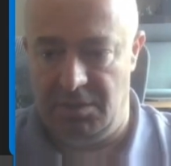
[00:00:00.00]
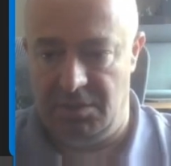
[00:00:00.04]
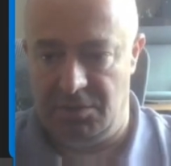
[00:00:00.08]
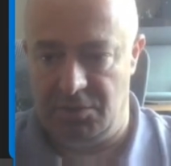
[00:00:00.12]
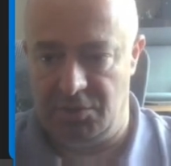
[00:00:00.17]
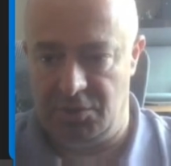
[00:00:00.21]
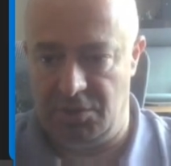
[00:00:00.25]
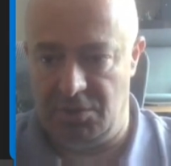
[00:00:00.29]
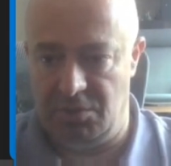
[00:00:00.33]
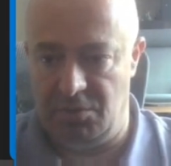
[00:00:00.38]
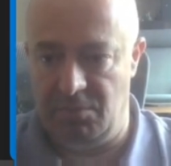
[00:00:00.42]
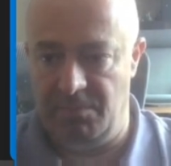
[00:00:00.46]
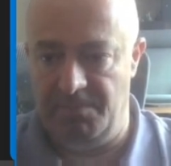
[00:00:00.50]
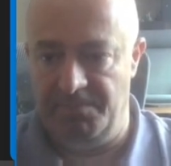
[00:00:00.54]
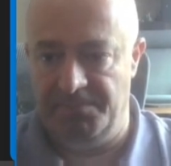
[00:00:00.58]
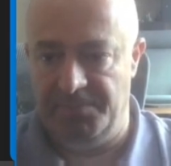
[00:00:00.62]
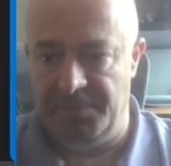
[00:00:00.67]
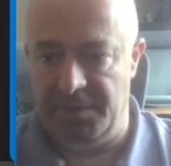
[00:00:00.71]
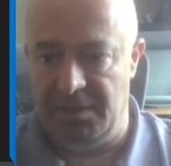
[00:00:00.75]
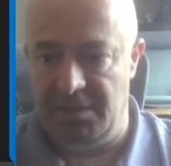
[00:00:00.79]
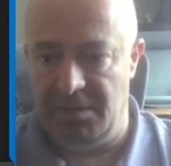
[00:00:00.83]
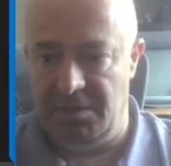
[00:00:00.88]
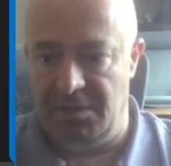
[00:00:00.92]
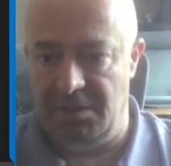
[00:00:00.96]
So
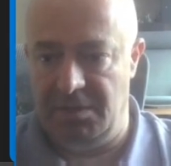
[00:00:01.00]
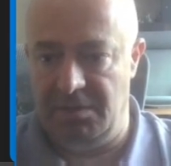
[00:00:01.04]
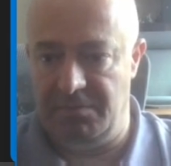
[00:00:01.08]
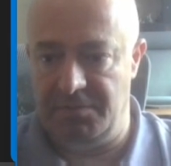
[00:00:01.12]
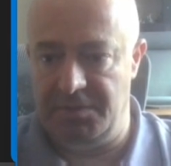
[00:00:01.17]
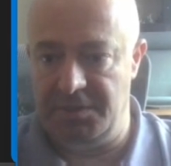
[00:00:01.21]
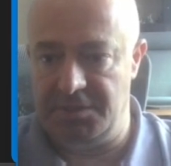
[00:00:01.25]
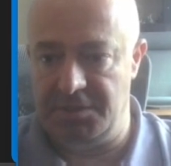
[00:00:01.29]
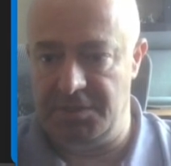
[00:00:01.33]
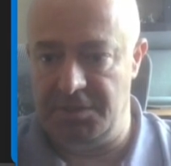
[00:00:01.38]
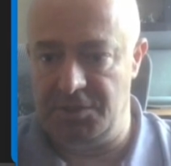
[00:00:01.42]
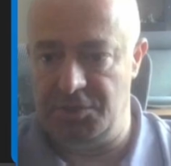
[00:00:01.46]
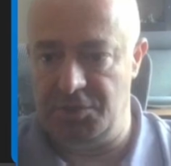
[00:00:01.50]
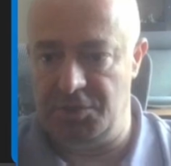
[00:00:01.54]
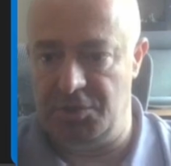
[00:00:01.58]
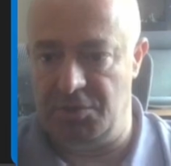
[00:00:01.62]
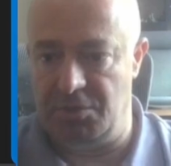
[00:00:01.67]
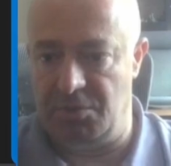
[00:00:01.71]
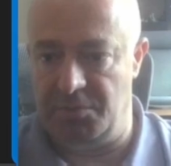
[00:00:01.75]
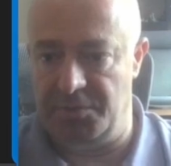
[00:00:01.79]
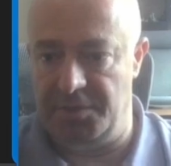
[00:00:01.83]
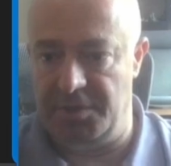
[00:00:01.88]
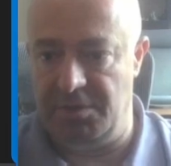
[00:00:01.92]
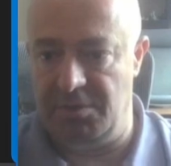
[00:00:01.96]
if this is
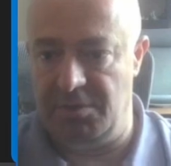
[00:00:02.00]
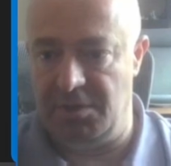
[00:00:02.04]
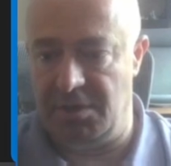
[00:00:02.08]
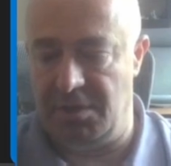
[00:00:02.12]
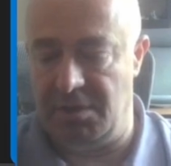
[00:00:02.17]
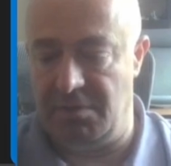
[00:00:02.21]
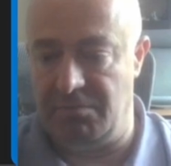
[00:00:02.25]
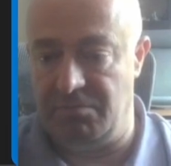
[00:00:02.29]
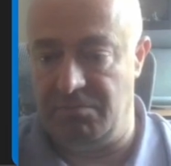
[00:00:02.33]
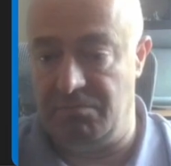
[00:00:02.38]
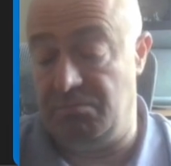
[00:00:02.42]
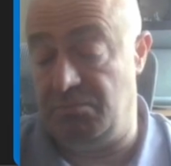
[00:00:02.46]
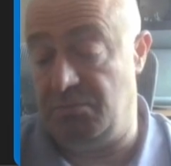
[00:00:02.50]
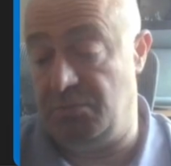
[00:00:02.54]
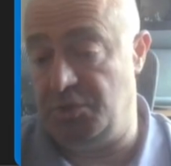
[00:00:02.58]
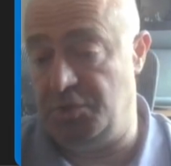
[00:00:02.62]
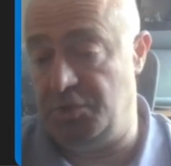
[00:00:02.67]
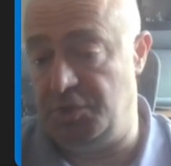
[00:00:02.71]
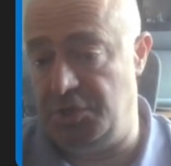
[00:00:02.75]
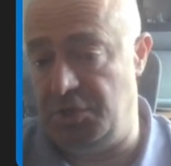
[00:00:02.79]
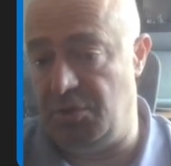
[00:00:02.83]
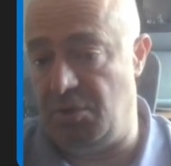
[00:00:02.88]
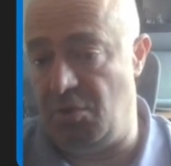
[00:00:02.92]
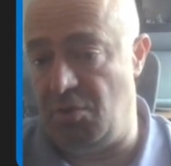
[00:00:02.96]
0, then you have
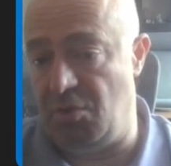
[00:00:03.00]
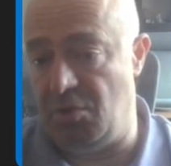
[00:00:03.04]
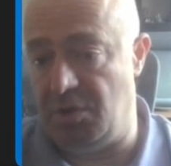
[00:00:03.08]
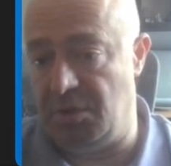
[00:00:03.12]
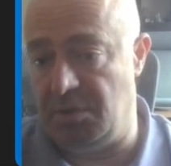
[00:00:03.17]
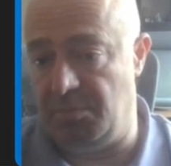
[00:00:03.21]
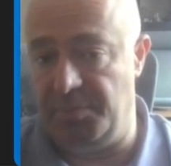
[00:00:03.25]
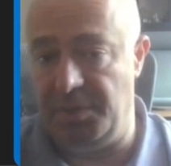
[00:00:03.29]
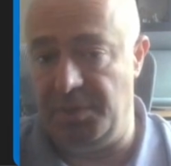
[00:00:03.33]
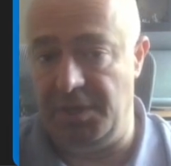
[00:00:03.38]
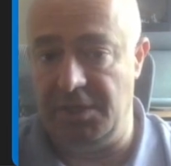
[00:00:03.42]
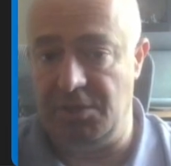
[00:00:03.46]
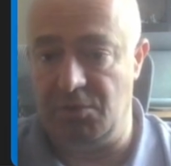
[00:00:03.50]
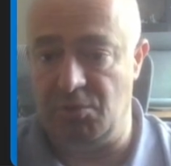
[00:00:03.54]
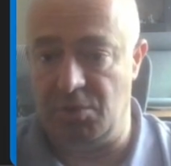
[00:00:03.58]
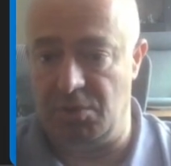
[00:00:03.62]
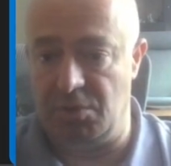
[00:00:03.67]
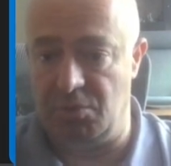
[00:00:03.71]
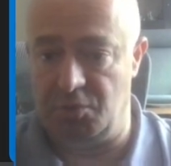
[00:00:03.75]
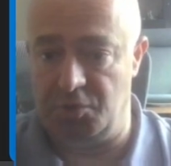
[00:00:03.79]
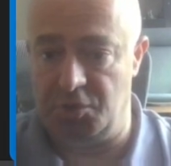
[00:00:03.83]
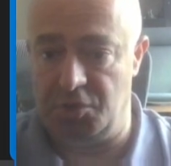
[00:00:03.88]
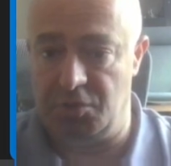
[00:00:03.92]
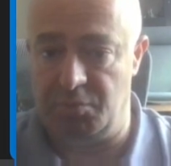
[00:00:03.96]
0 complete
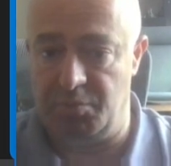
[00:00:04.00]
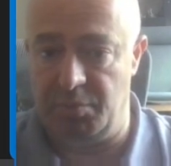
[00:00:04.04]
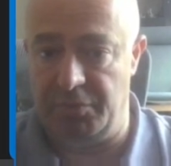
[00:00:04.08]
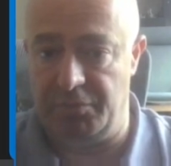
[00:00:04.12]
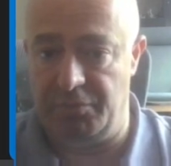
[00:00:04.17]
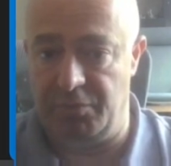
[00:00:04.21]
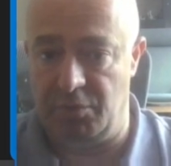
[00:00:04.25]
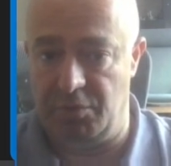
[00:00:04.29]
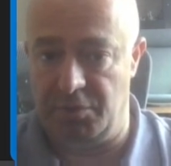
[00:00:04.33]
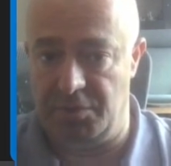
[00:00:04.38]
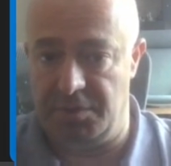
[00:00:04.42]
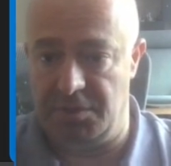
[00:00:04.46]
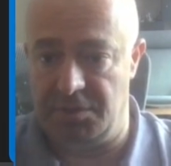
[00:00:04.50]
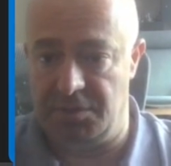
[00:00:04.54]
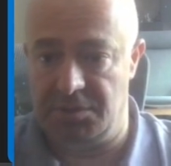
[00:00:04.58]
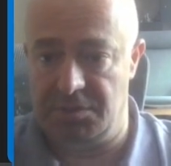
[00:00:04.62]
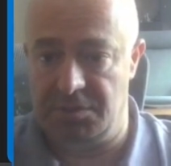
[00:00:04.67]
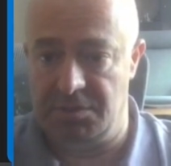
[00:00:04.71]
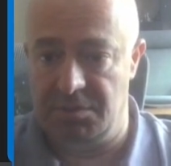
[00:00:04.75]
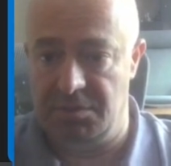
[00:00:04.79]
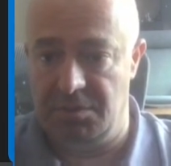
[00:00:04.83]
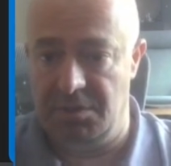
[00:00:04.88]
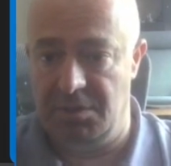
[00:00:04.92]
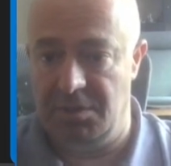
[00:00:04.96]
rows just before
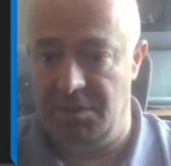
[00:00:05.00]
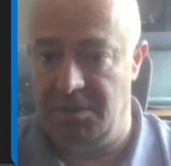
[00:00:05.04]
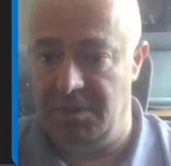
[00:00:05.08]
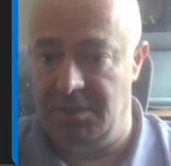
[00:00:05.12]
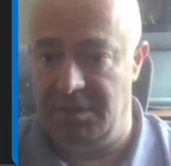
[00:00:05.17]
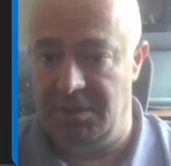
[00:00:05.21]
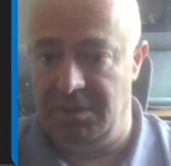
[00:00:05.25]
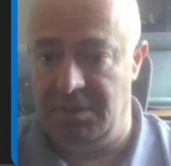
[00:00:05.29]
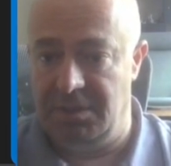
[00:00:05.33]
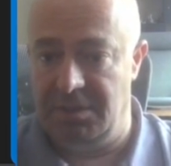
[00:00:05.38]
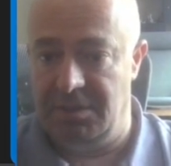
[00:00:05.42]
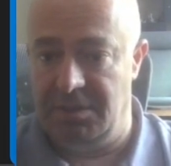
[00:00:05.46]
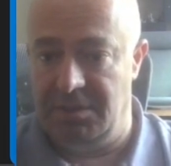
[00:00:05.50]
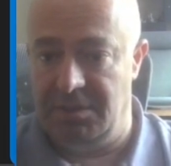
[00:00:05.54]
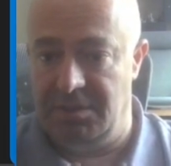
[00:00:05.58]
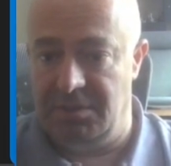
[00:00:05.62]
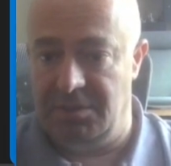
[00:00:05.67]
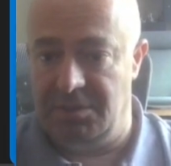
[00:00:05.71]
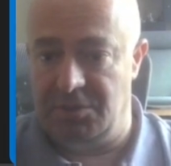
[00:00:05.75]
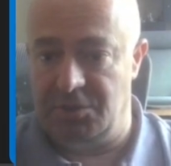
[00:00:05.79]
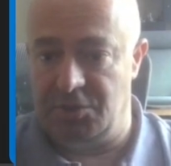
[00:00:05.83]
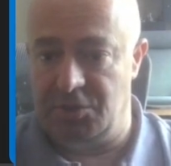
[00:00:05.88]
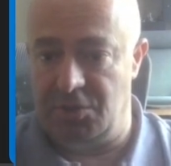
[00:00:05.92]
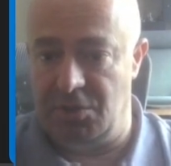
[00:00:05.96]
this.
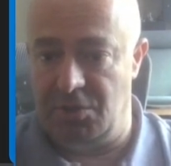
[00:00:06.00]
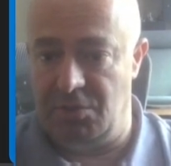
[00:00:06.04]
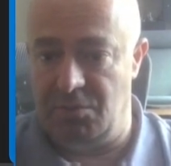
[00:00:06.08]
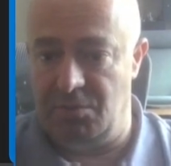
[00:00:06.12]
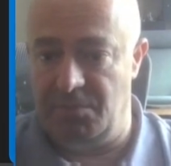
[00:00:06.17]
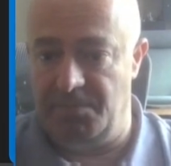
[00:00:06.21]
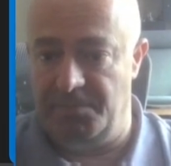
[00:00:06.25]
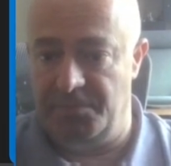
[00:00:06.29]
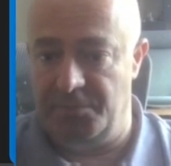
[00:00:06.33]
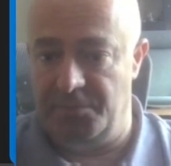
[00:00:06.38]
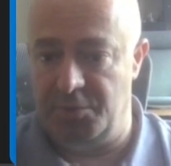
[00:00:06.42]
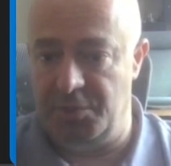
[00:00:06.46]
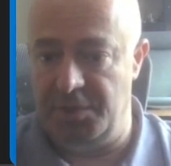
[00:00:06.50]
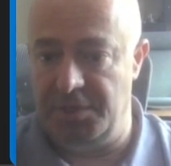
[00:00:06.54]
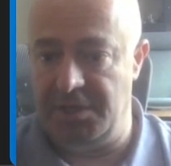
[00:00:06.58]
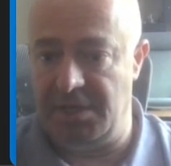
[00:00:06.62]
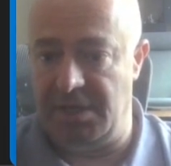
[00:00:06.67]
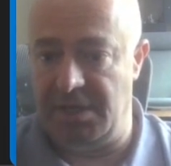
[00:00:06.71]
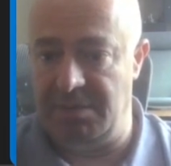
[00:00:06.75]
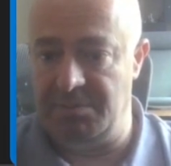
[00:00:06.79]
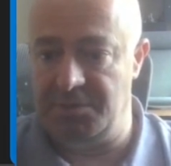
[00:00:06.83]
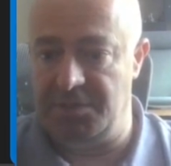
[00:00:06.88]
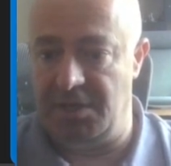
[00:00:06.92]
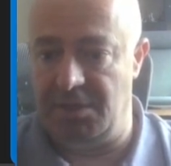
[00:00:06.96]
So 3
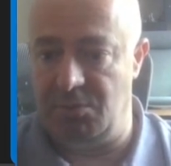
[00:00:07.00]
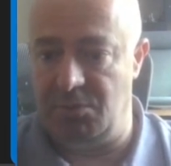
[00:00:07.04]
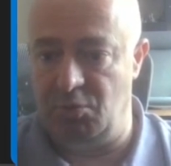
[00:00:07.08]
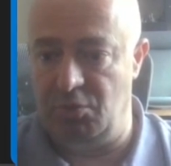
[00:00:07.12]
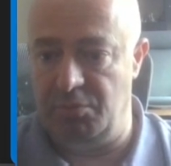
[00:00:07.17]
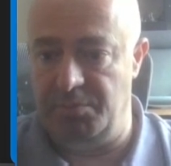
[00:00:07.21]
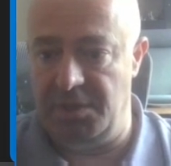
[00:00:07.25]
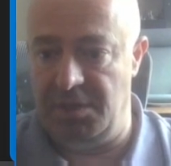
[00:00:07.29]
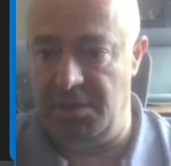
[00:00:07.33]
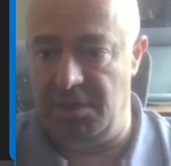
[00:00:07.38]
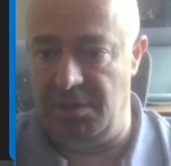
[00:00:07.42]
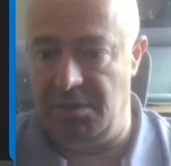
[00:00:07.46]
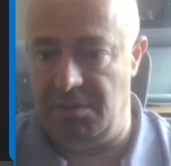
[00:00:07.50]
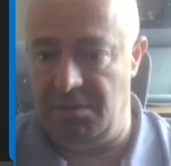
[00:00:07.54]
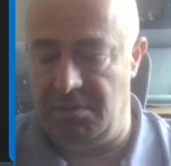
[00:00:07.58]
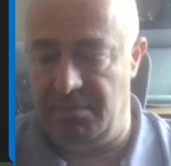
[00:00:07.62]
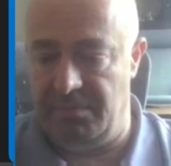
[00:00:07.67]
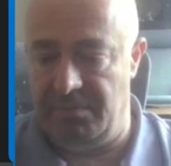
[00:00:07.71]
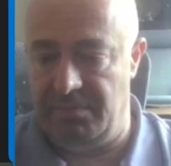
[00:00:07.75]
times that would be,